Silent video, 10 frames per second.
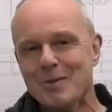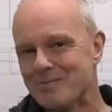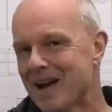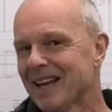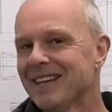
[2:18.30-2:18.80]

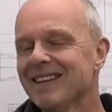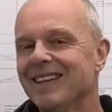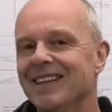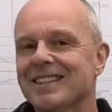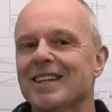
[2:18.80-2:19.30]
making
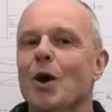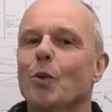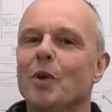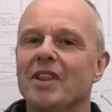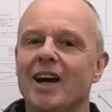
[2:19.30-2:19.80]
this
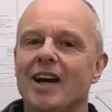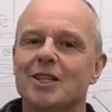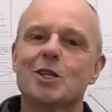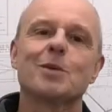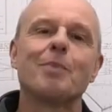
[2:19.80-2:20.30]
with a
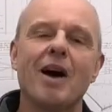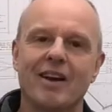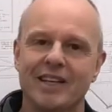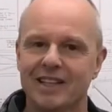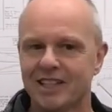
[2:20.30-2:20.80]

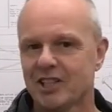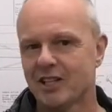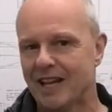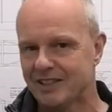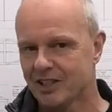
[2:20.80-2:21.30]
spark
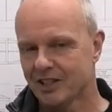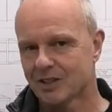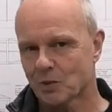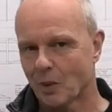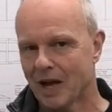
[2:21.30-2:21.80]
ignition engine
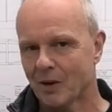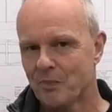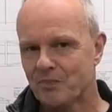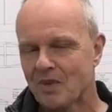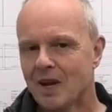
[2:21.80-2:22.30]
as well
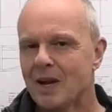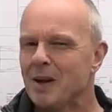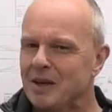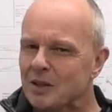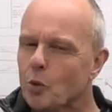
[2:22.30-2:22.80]

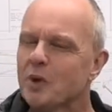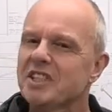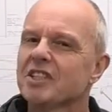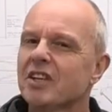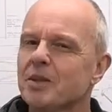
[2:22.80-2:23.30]

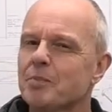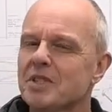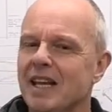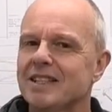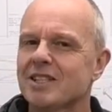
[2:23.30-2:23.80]
which is going to
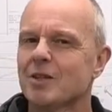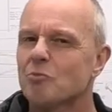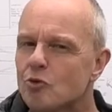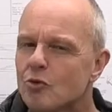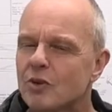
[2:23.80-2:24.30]
present
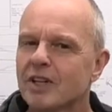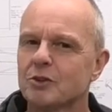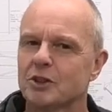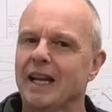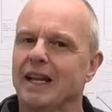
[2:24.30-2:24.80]
some
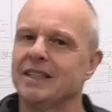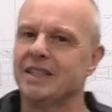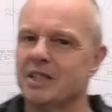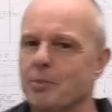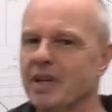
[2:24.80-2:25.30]
real
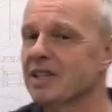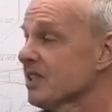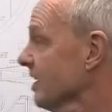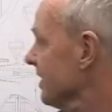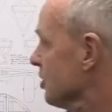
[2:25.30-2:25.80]
challenges
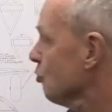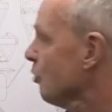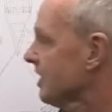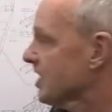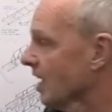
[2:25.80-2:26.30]
because this
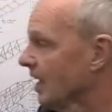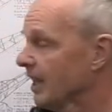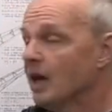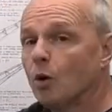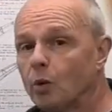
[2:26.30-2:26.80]

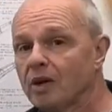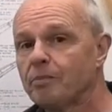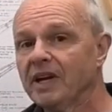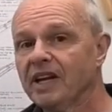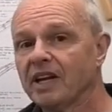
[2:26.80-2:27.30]
originally will
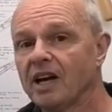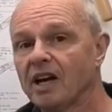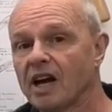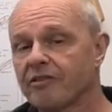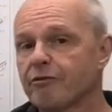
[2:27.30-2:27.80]
have been
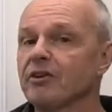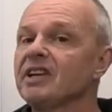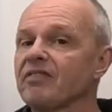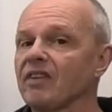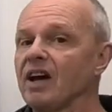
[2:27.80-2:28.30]
a, a,
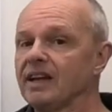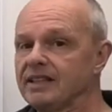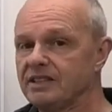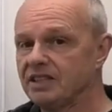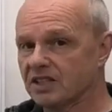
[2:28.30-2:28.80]
free
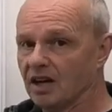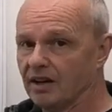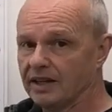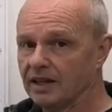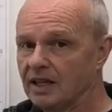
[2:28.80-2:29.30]
flight
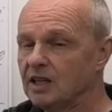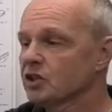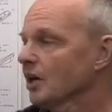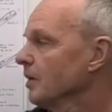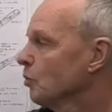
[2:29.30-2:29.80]
design
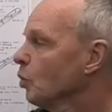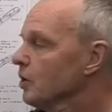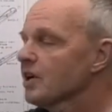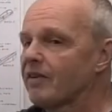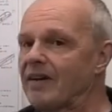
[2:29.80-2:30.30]
so it
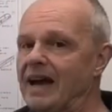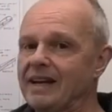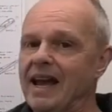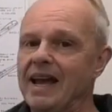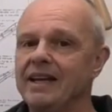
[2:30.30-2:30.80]
wouldn't have
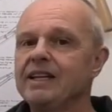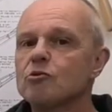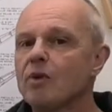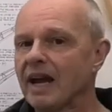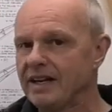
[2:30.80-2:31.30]
had
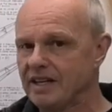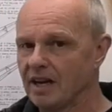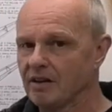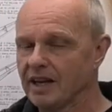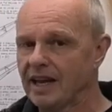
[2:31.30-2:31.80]
any
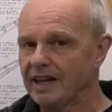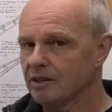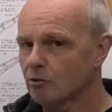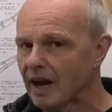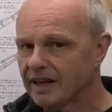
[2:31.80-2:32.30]
radio gear
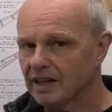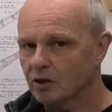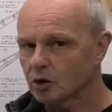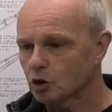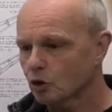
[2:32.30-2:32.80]
any
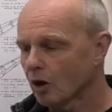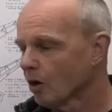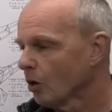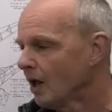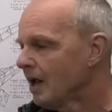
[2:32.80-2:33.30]
radio
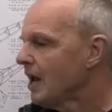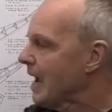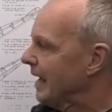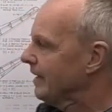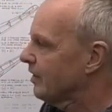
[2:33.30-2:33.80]
control
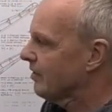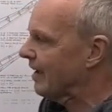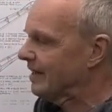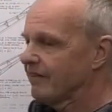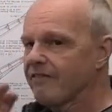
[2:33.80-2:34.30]
and it
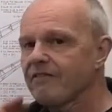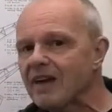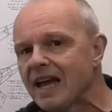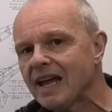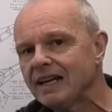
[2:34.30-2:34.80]
had had a
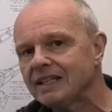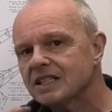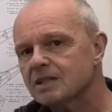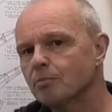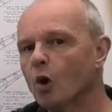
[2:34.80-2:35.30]
fairly
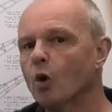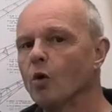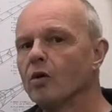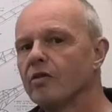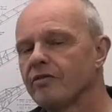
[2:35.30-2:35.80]

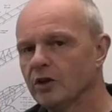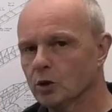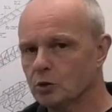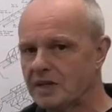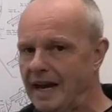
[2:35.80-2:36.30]
small
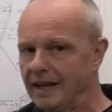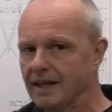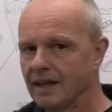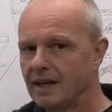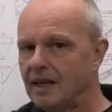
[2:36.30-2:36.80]
fuel
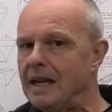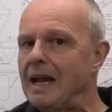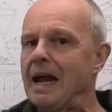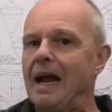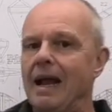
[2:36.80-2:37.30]
tank
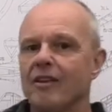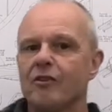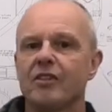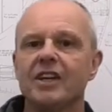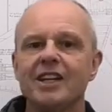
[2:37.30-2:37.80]

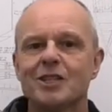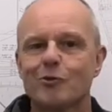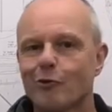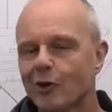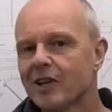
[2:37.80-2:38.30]
and these
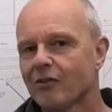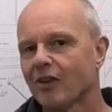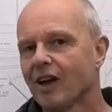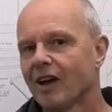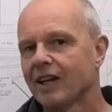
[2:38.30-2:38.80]
free
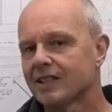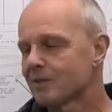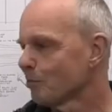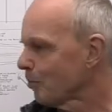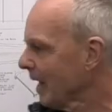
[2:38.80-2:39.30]
flight
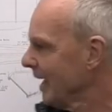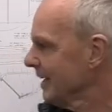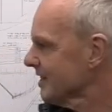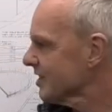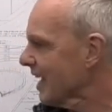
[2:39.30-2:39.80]

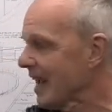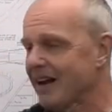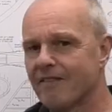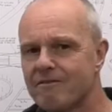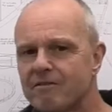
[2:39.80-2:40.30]
planes they
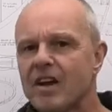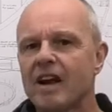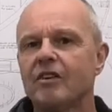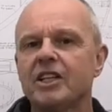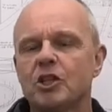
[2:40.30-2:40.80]
had a
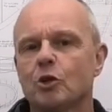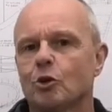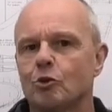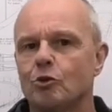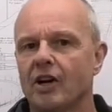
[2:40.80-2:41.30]
very
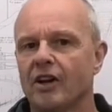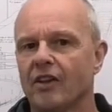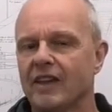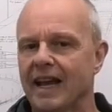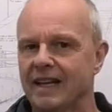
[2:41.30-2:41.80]
short run
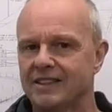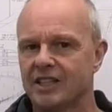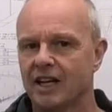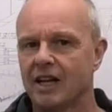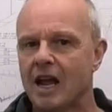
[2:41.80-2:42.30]
on the
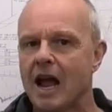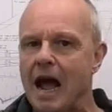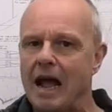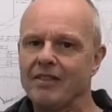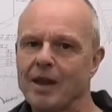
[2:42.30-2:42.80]
engine
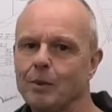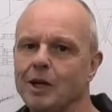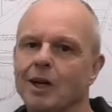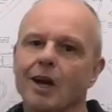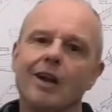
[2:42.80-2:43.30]
and they
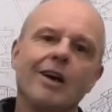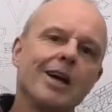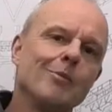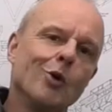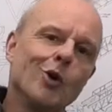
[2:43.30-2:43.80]
would
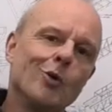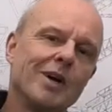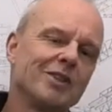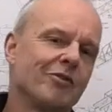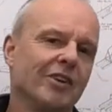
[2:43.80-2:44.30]
climb
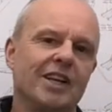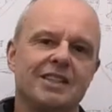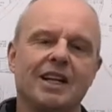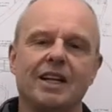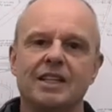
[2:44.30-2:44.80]
almost
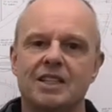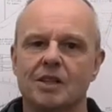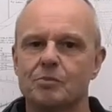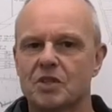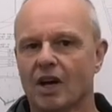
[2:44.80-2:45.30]
vertically
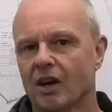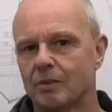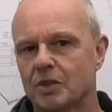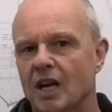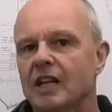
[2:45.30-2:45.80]

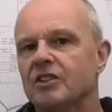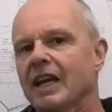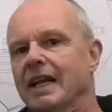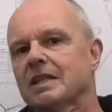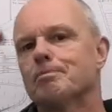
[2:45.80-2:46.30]
sometimes to
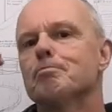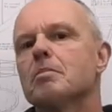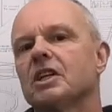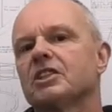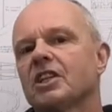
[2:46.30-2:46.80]
get as
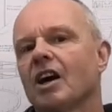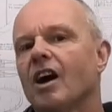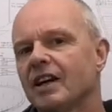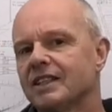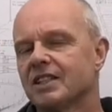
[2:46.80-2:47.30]
much
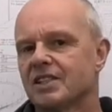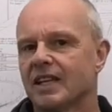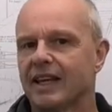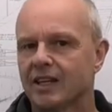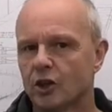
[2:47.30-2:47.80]
height as
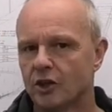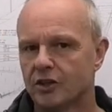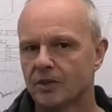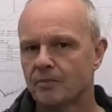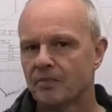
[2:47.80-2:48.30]
they could